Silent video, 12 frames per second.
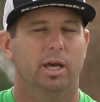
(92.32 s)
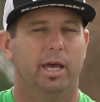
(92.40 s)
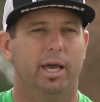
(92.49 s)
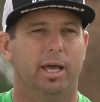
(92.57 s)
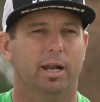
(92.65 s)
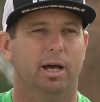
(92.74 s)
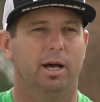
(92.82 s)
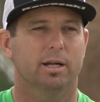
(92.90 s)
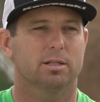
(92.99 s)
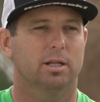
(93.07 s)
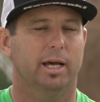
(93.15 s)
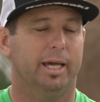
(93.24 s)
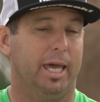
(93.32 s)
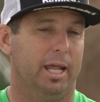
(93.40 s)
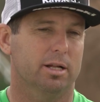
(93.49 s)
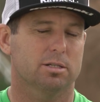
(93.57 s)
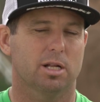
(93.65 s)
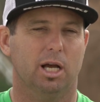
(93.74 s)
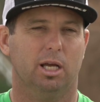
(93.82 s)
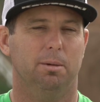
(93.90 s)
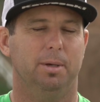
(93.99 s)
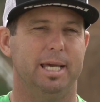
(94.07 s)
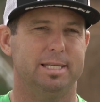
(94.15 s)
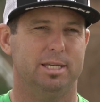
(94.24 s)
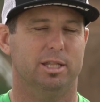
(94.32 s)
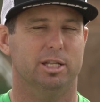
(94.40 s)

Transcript: And again, it's not going to be easy.